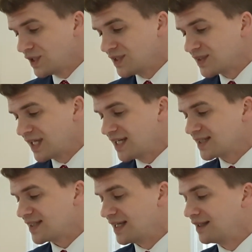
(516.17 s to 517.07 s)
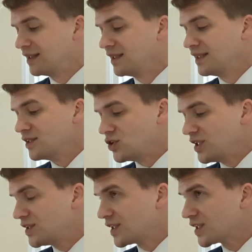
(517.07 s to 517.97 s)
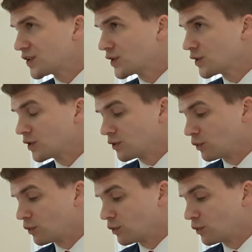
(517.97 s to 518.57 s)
He says that Jesus